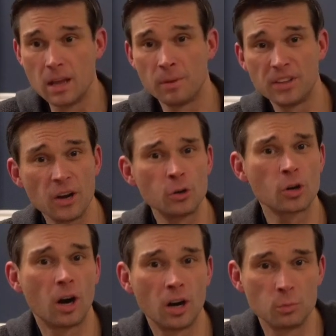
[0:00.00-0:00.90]
But the
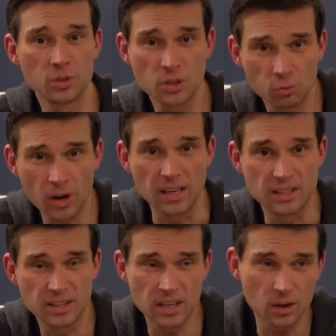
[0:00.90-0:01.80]
undercard was
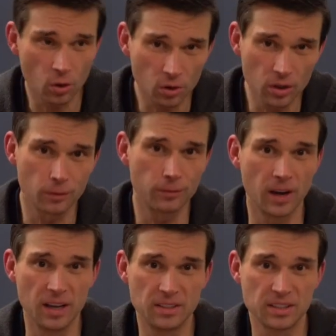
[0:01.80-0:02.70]
great. The earlier
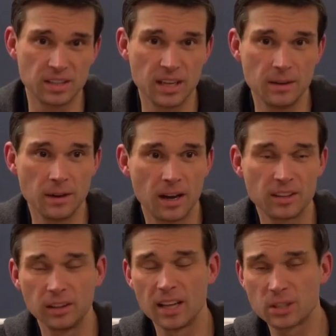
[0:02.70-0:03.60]
fights, the
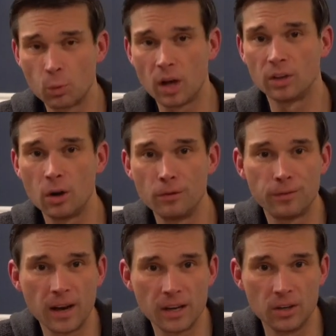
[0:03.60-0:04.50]
less well-known
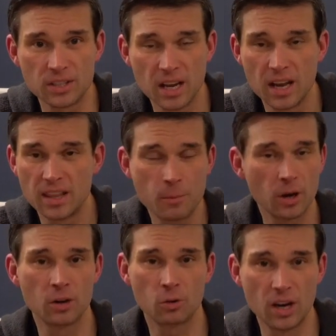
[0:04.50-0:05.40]
fighters, they put
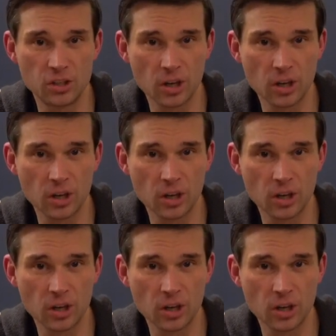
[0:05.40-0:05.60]
on great